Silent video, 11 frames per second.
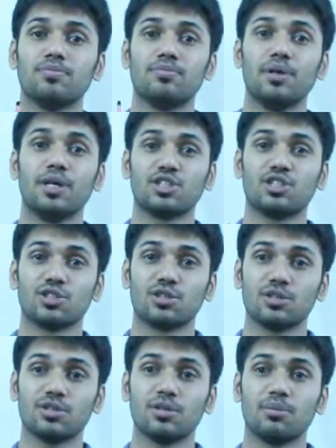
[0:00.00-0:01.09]

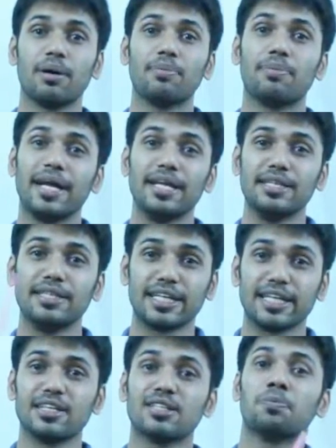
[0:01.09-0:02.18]
picture by painting
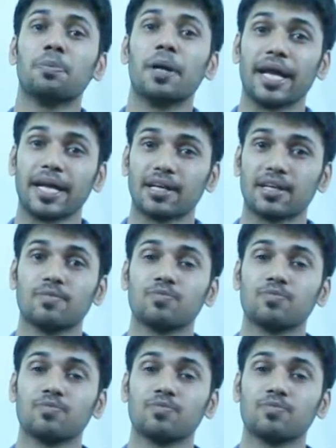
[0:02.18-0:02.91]
it pink